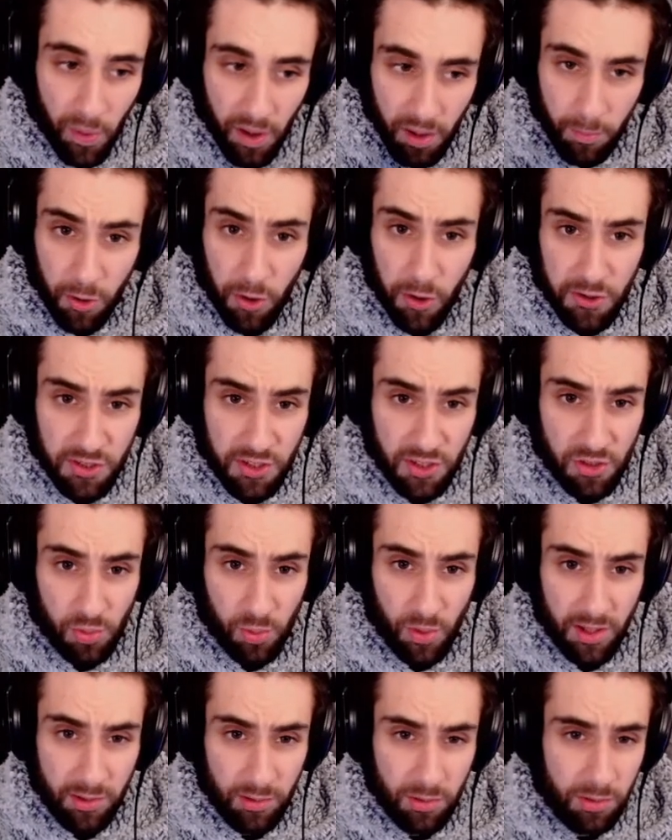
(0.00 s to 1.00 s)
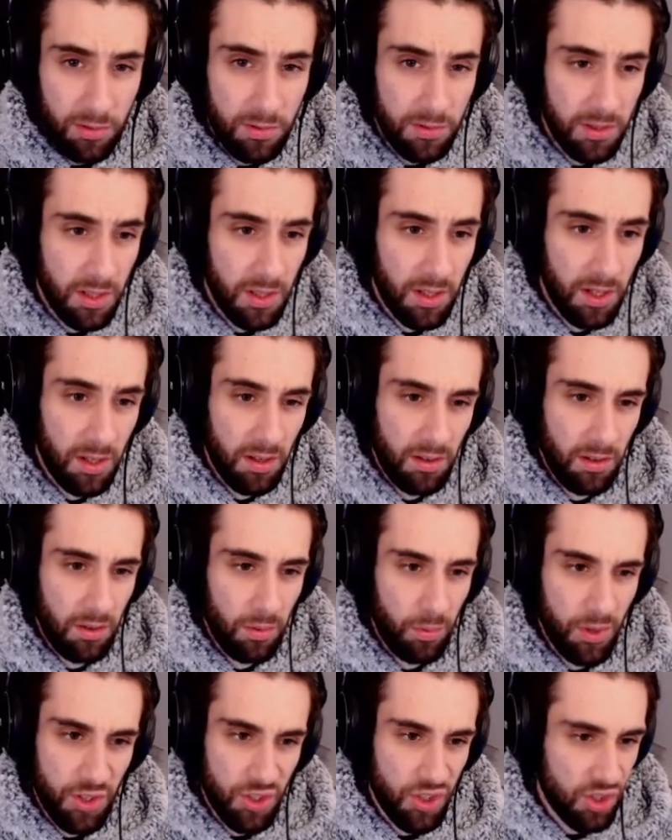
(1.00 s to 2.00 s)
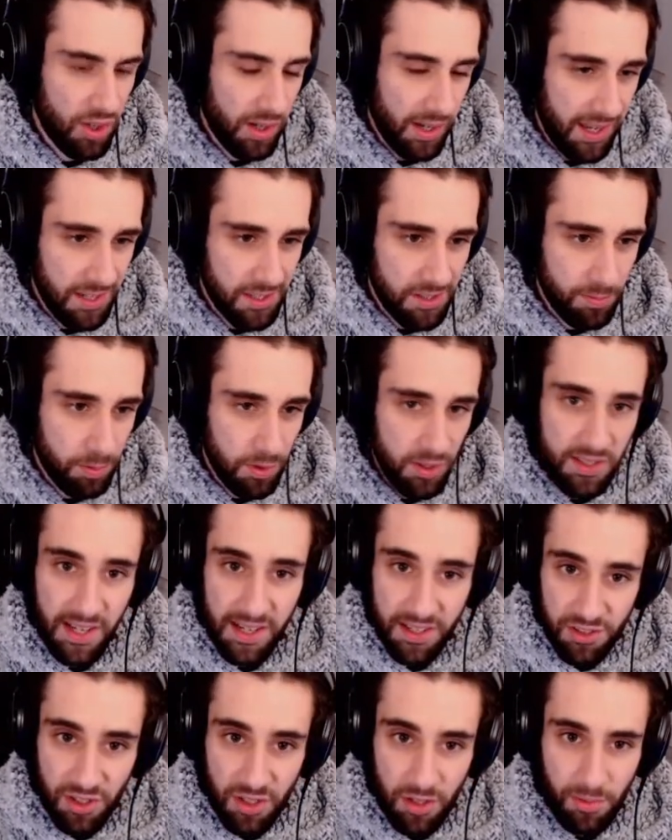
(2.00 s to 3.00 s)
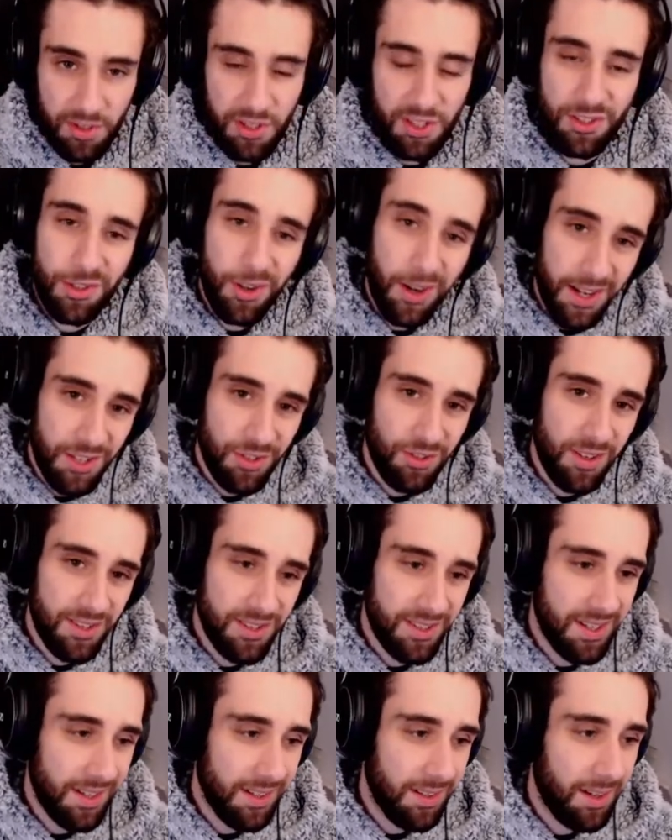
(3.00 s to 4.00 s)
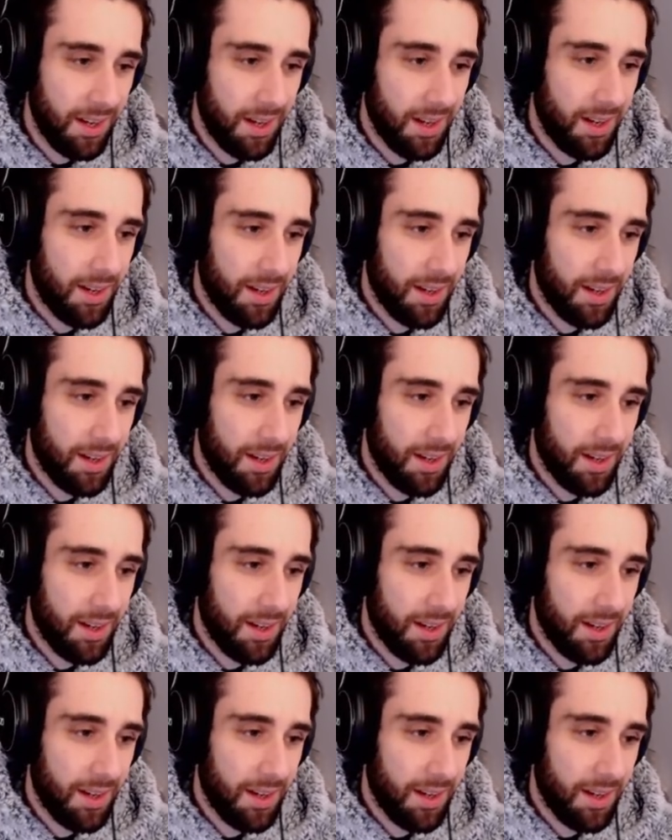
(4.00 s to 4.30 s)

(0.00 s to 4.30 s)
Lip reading: mask as well, which I guess protects you, which is quite interesting.